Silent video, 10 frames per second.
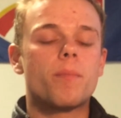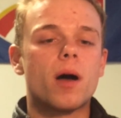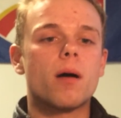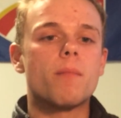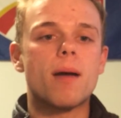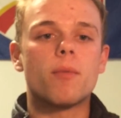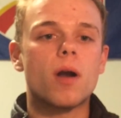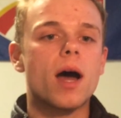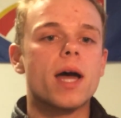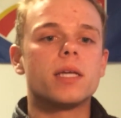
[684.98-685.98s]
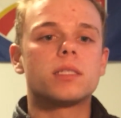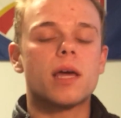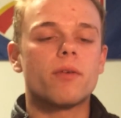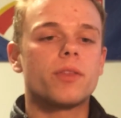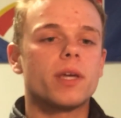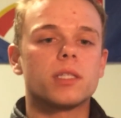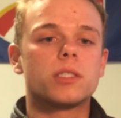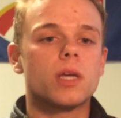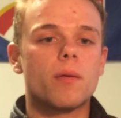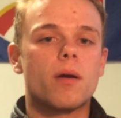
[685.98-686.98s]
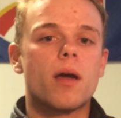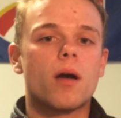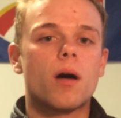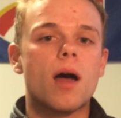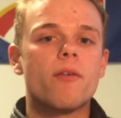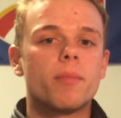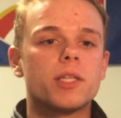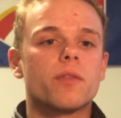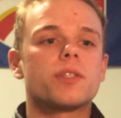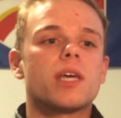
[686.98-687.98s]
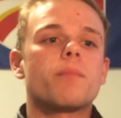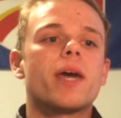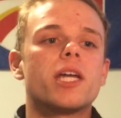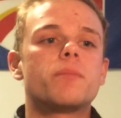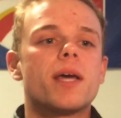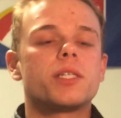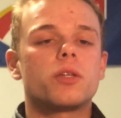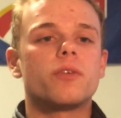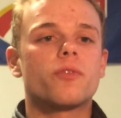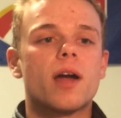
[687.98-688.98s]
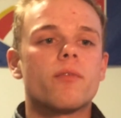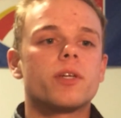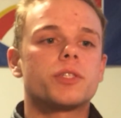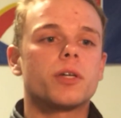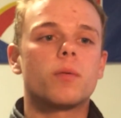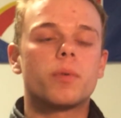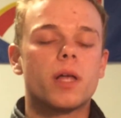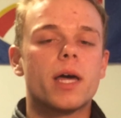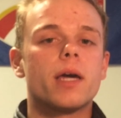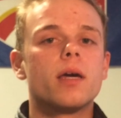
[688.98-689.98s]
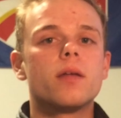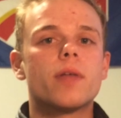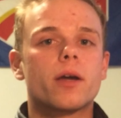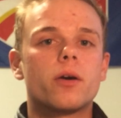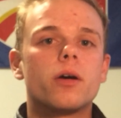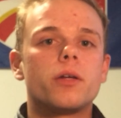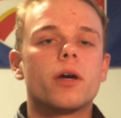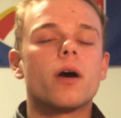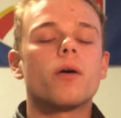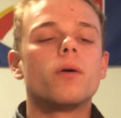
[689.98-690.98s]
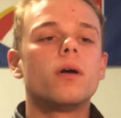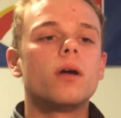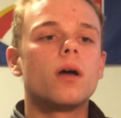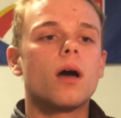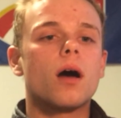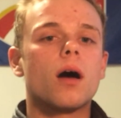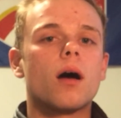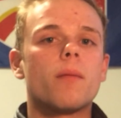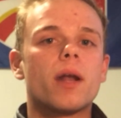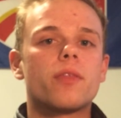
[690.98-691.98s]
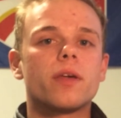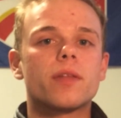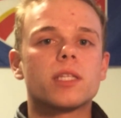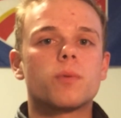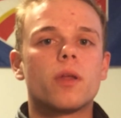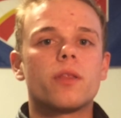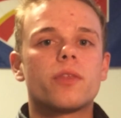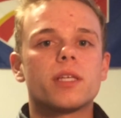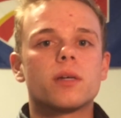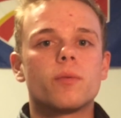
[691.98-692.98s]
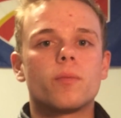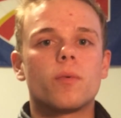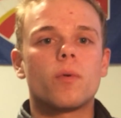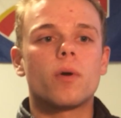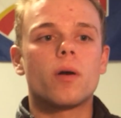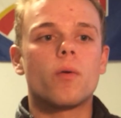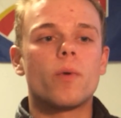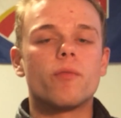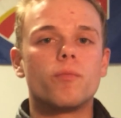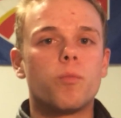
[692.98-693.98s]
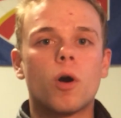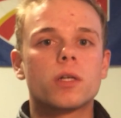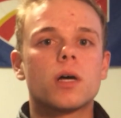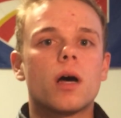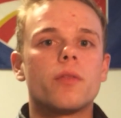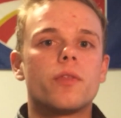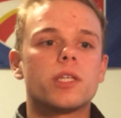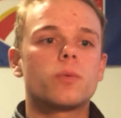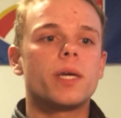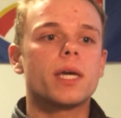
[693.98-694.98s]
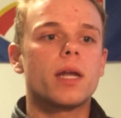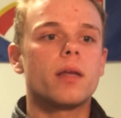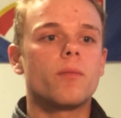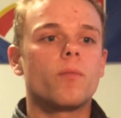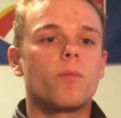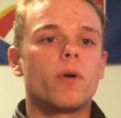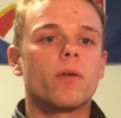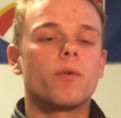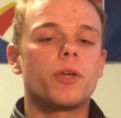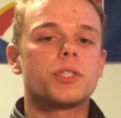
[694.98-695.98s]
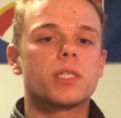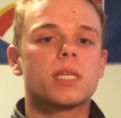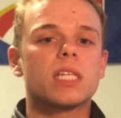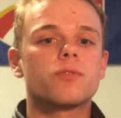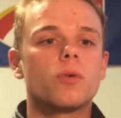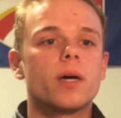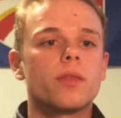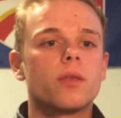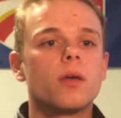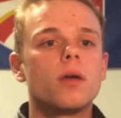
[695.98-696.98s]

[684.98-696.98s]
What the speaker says: memorized. Everybody's on the same page basically for every single play that could go. And I think that's one of the things that we worked on this weekend and we're really successful with,